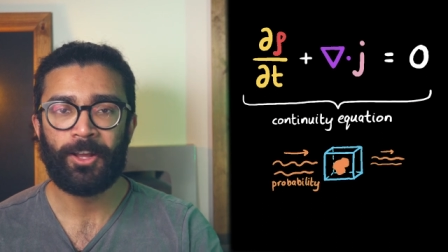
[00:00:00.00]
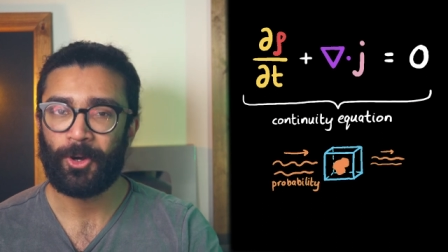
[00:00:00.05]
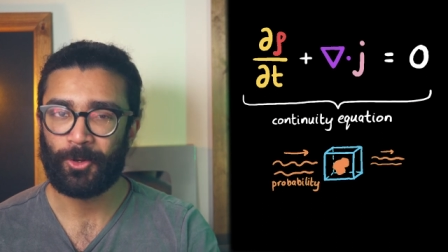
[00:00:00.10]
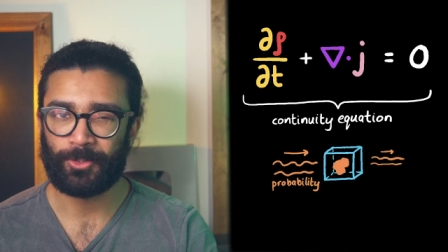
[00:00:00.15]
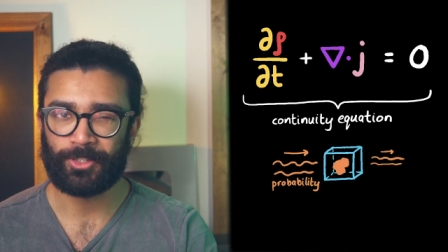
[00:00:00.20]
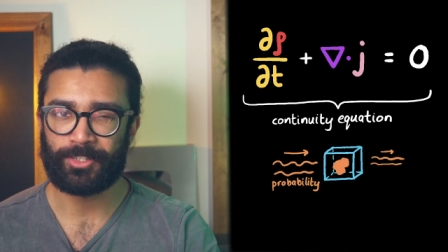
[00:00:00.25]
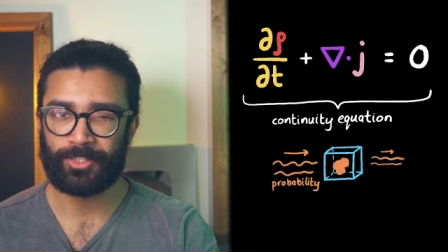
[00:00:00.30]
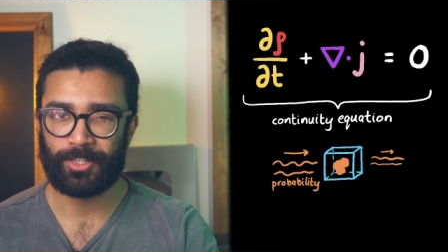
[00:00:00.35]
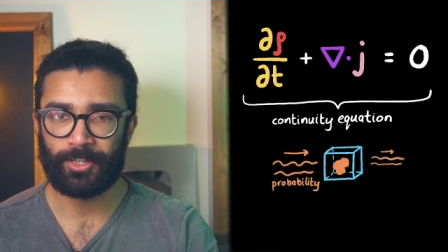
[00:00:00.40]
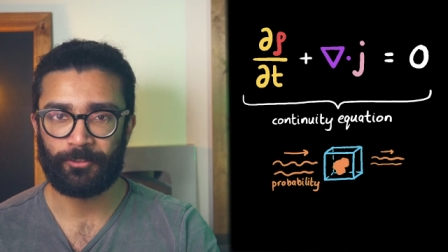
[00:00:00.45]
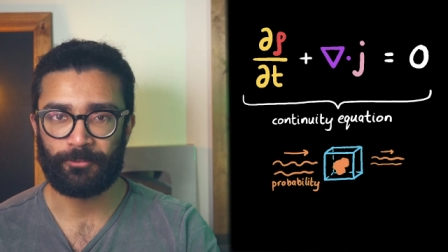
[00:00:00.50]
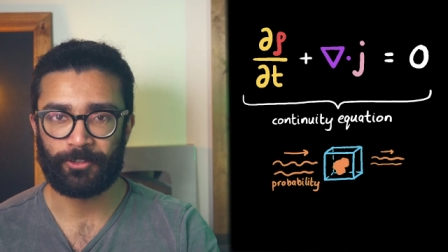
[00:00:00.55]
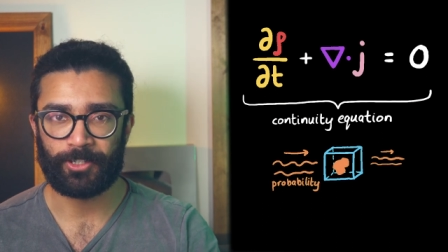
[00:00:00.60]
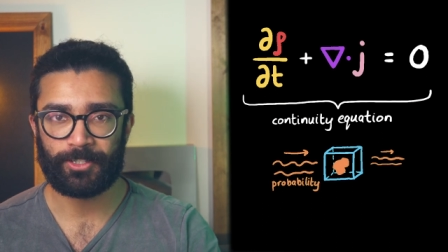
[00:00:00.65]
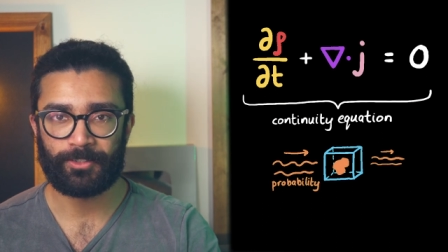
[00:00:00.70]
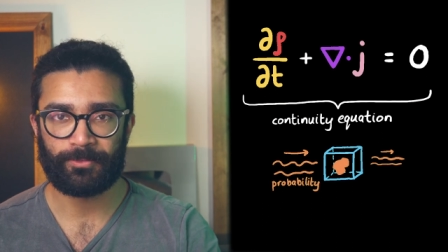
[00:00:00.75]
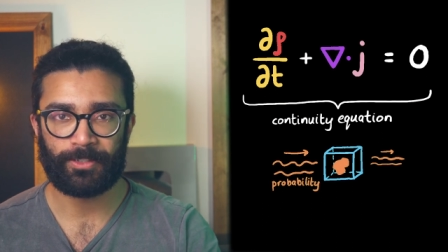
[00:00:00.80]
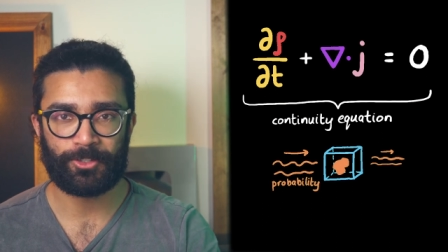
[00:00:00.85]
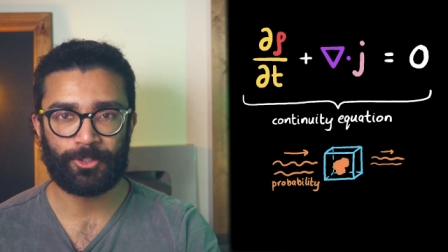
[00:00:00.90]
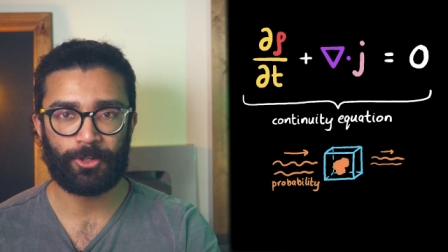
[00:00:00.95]
On the
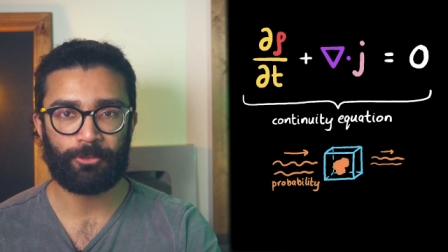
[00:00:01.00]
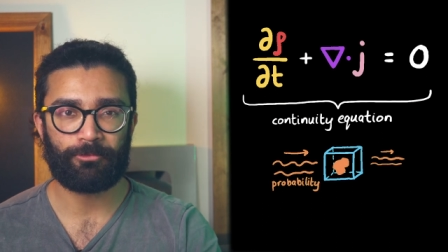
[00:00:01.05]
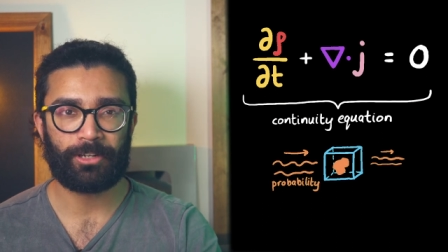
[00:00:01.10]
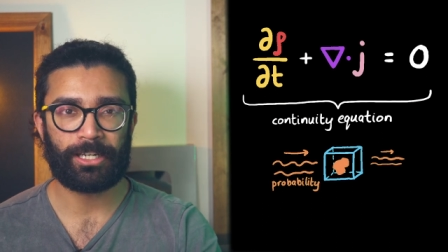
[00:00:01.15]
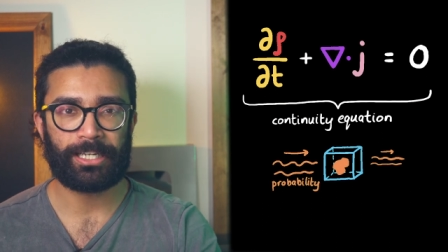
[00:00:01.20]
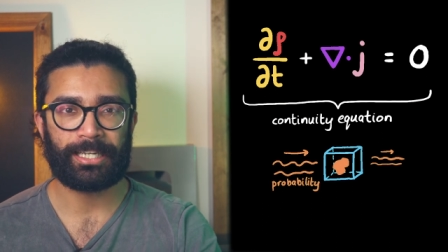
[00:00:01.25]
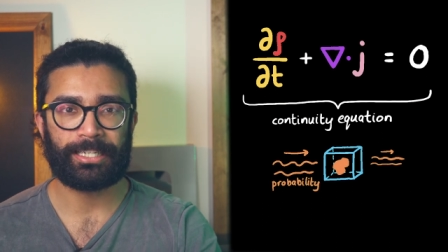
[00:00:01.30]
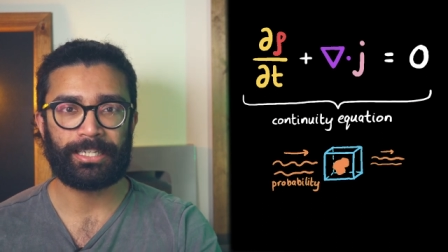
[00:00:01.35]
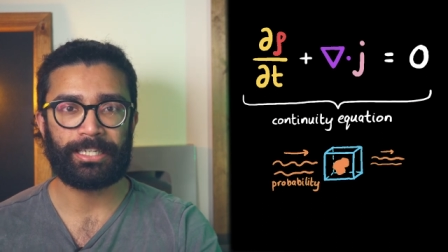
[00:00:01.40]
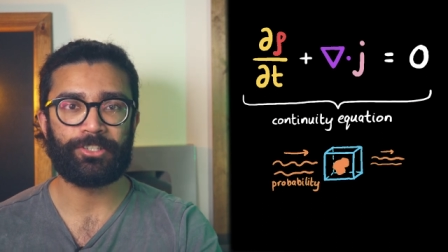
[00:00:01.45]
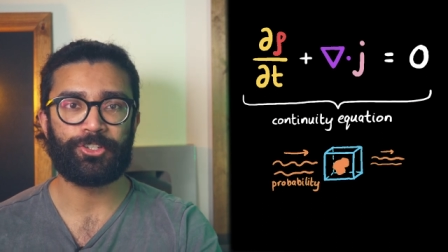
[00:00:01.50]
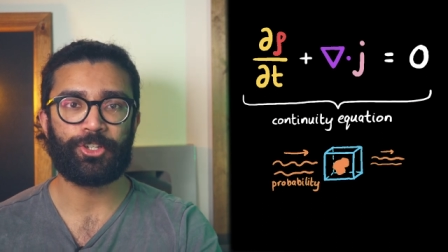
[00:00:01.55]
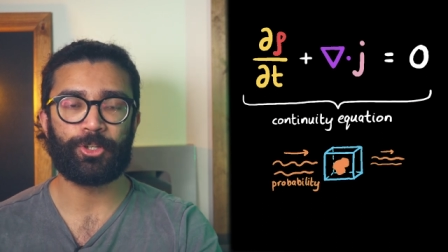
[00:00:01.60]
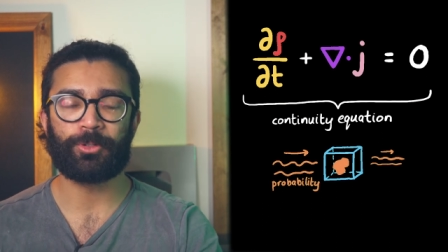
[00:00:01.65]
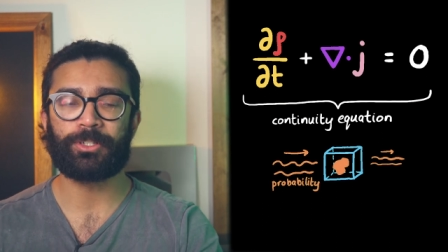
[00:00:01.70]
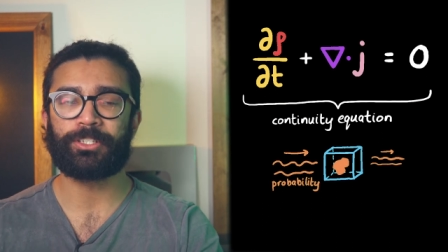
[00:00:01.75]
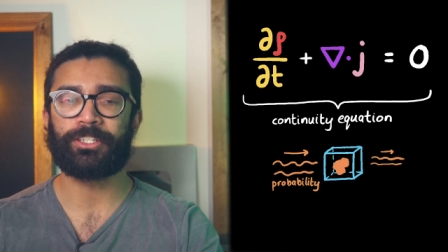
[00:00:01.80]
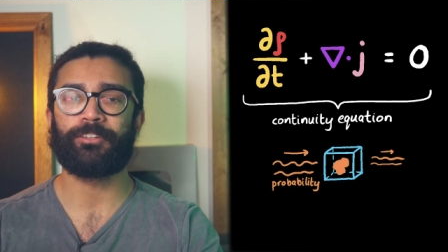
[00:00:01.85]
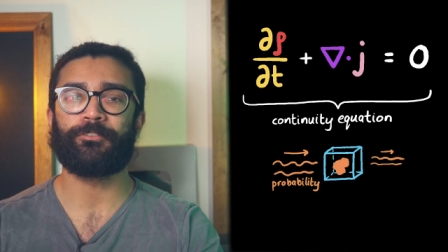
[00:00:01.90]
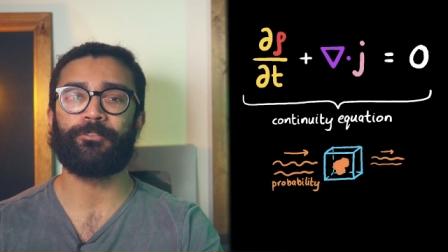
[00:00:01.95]
surface, there's not really an
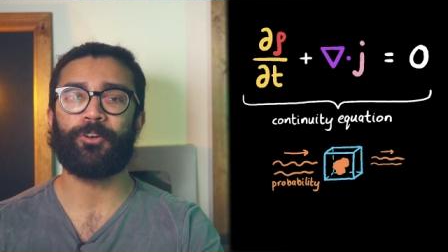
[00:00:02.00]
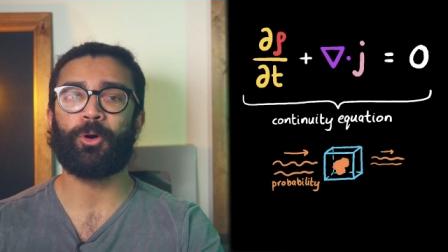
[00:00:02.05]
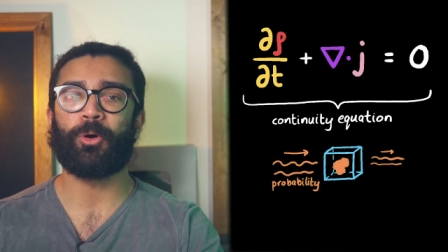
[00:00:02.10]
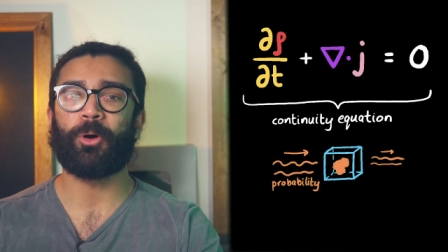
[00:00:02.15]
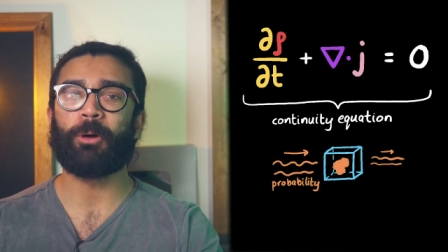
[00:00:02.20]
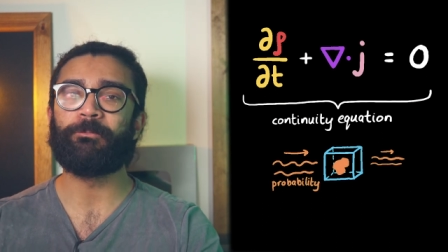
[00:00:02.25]
intuitive or